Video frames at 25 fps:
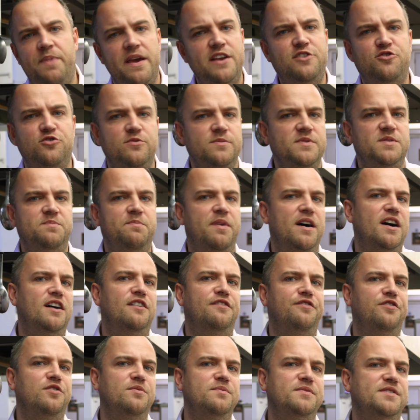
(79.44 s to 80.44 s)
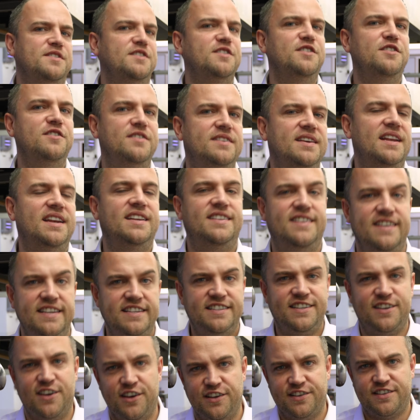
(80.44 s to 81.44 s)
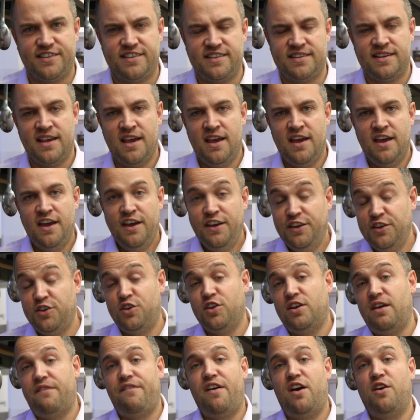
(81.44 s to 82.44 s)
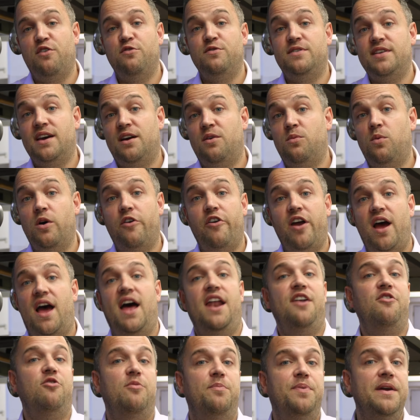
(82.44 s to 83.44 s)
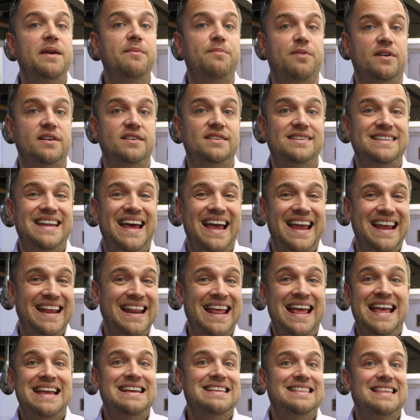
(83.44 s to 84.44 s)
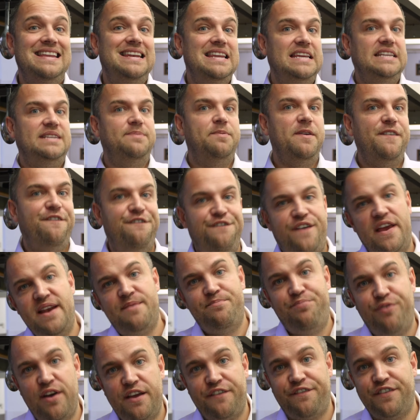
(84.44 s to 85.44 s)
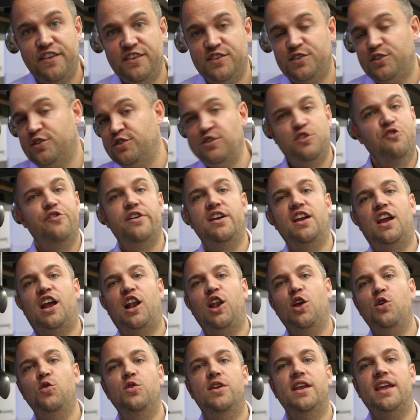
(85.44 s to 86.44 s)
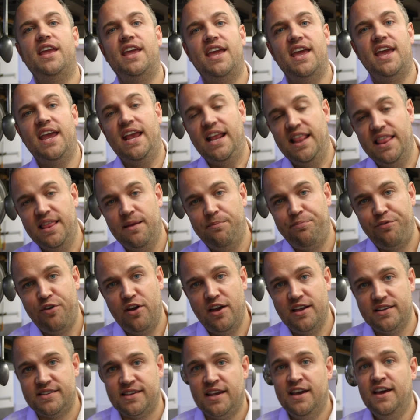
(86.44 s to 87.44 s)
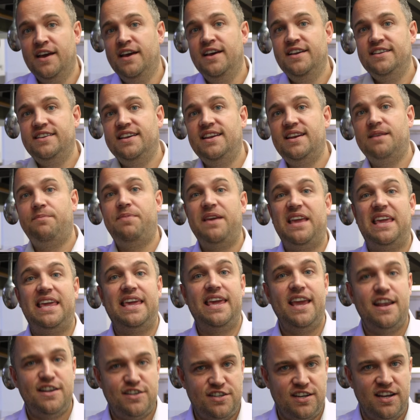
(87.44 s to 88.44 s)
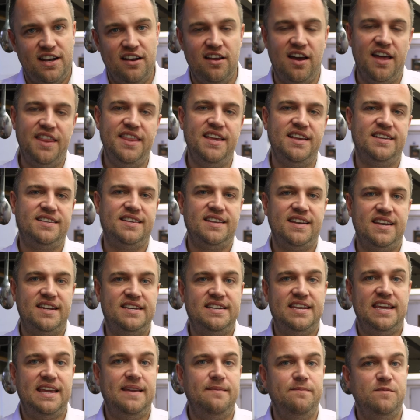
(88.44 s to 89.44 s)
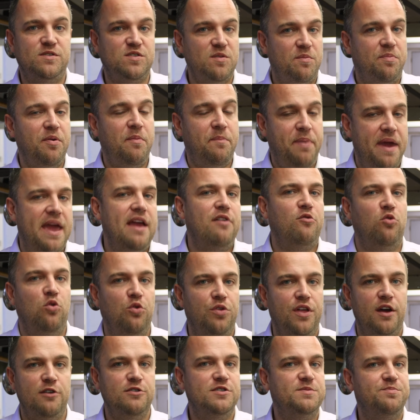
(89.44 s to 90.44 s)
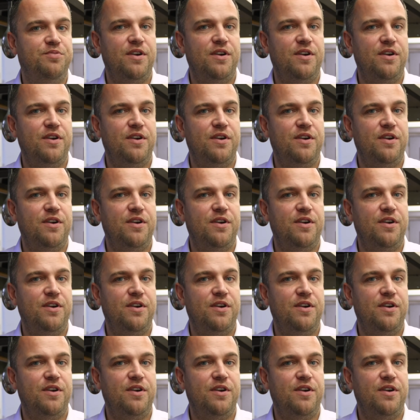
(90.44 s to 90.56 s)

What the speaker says: bedrooms, bathrooms and utilities costs, you could have a hotel where 100 people are staying that need to be fed breakfast because you're including it in the price. So you get a big kitchen like this and a team to prepare all those